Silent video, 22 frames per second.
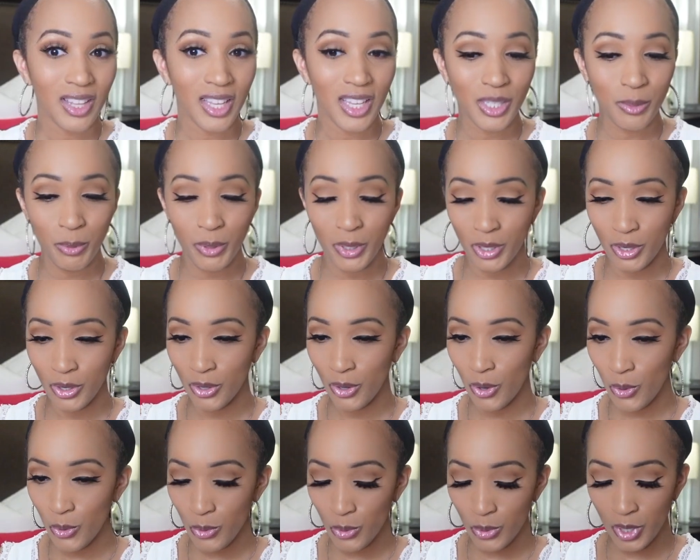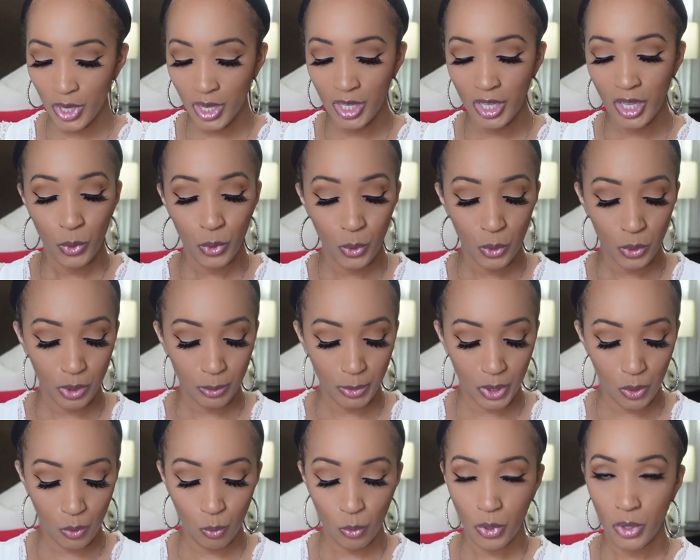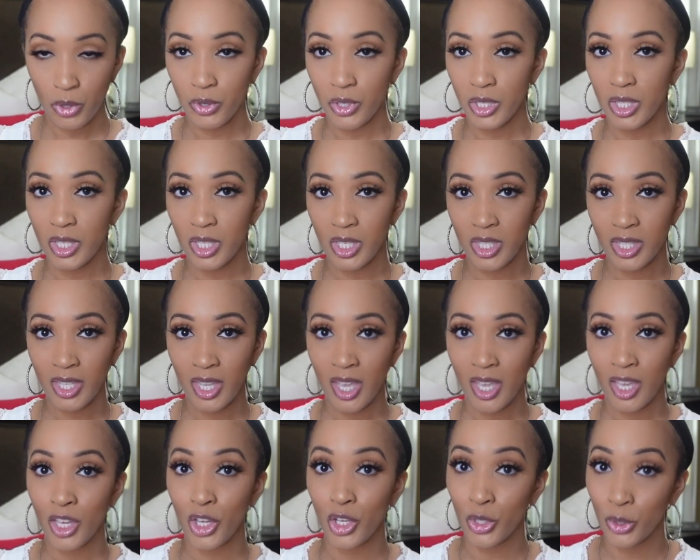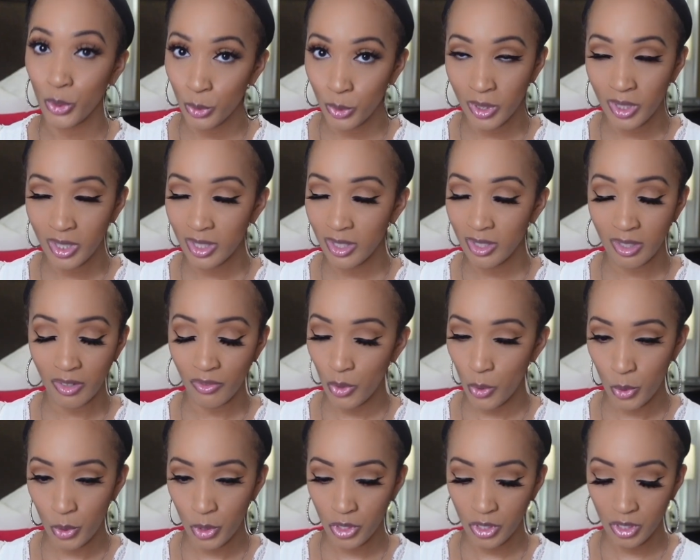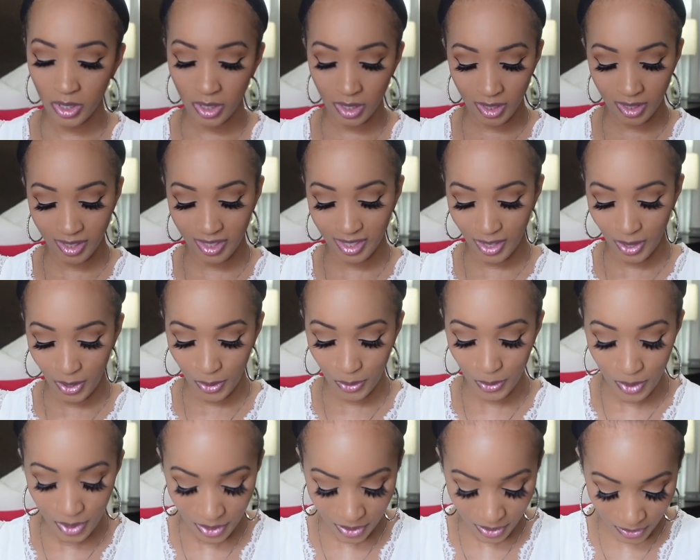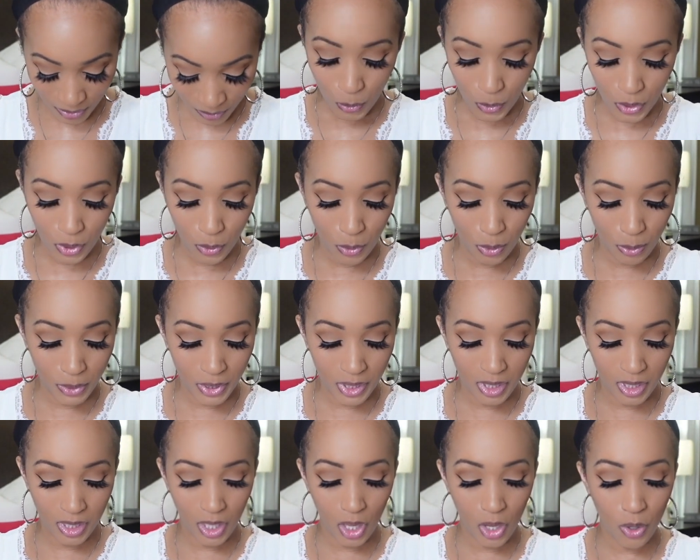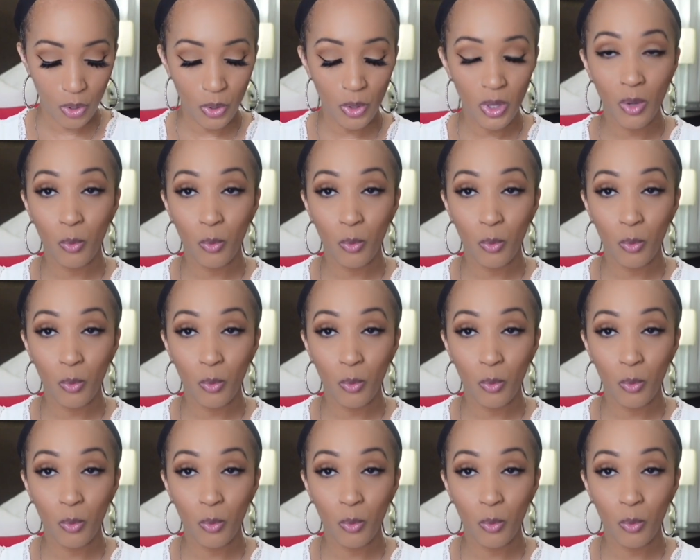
Let's put her on. We're going to be wearing this glueless, of course. So we're going to put it on.